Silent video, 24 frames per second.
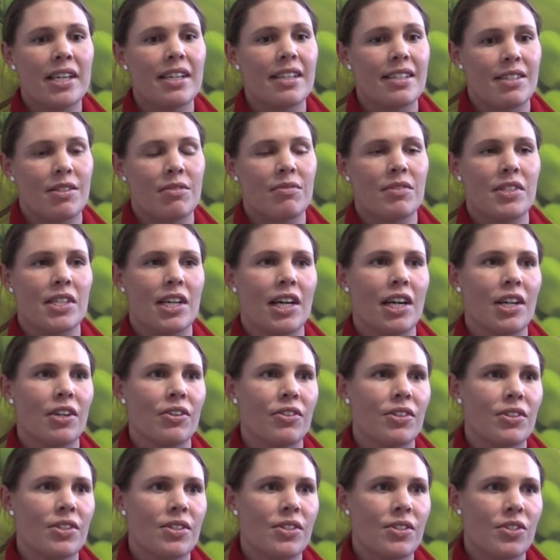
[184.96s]
years of data
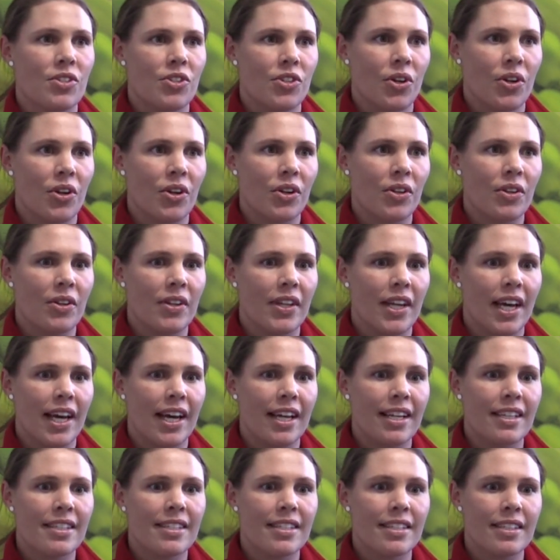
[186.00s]
has shown
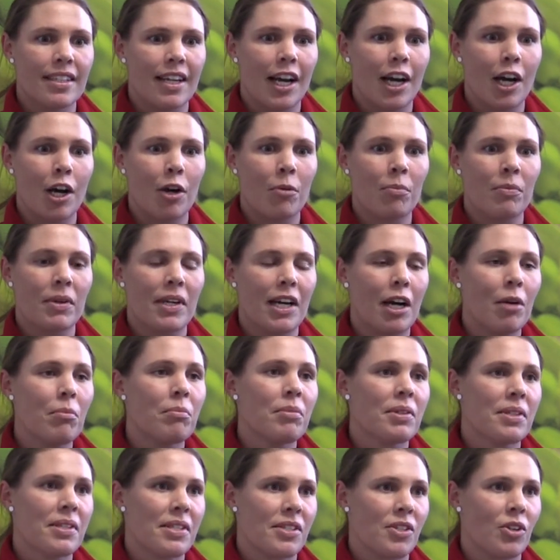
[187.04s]
that
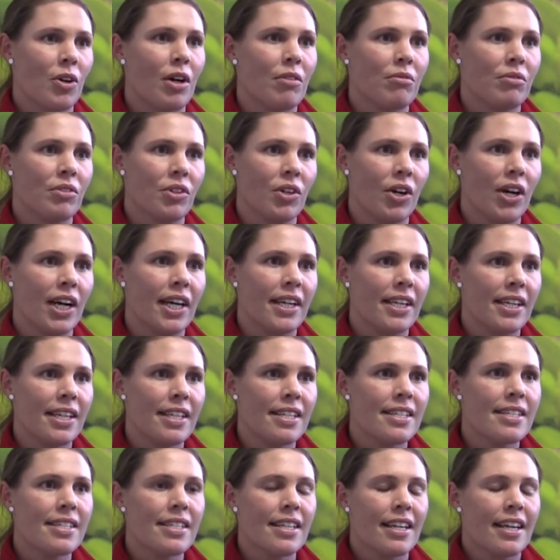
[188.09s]
compass type
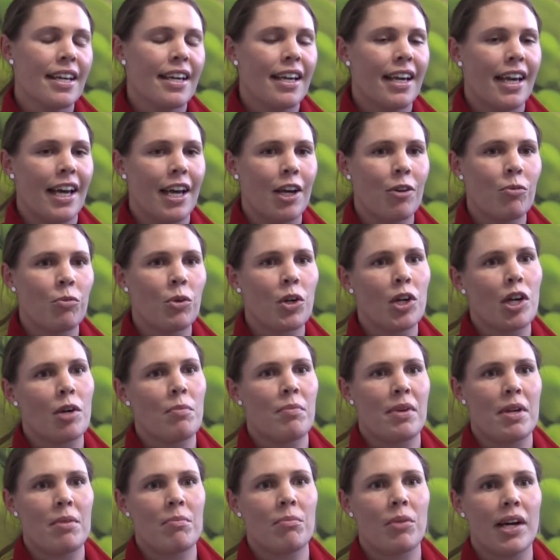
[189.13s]
varieties, and what I
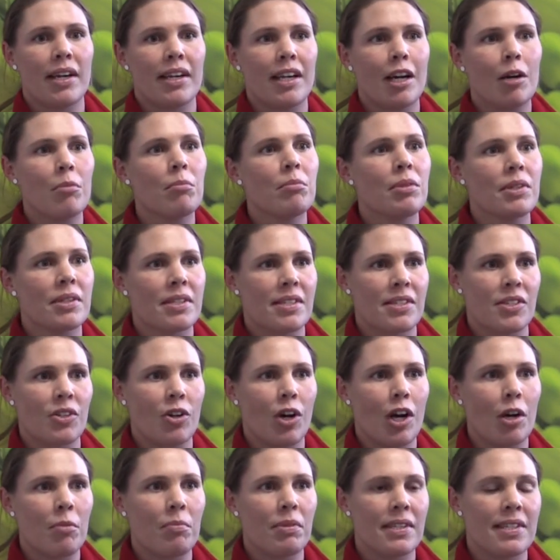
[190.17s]
mean by compass
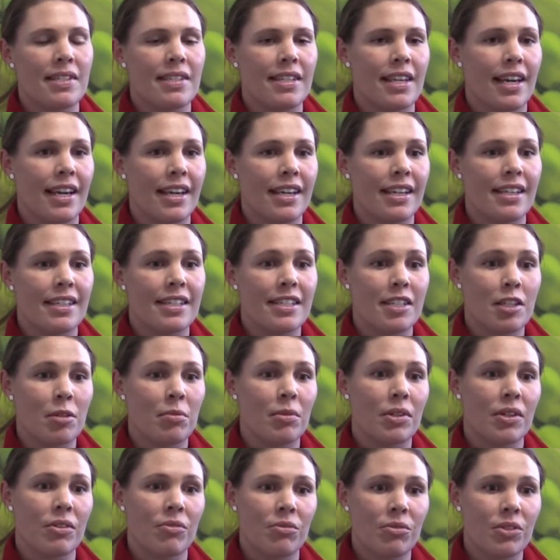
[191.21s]
type is they
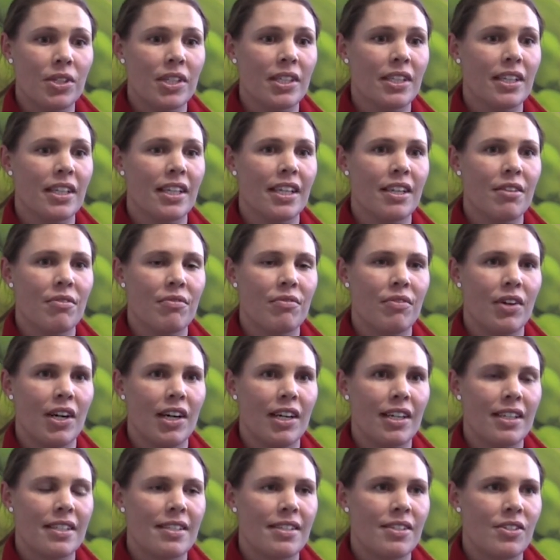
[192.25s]
exhibit really
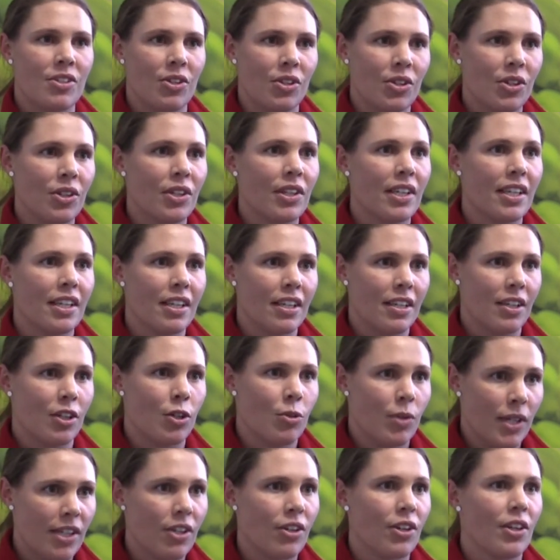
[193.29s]
fast,
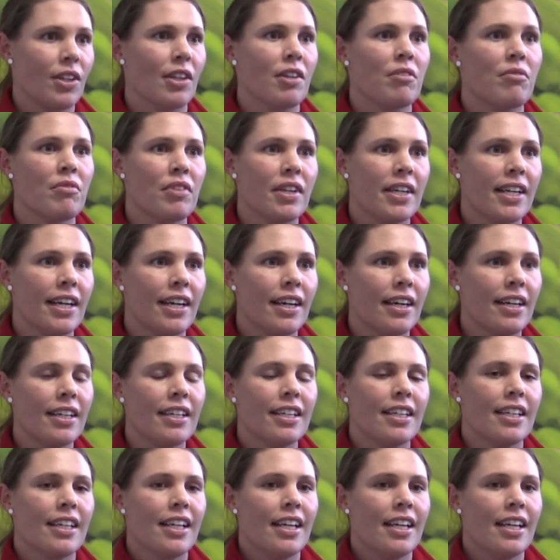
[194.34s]
quick early vigour.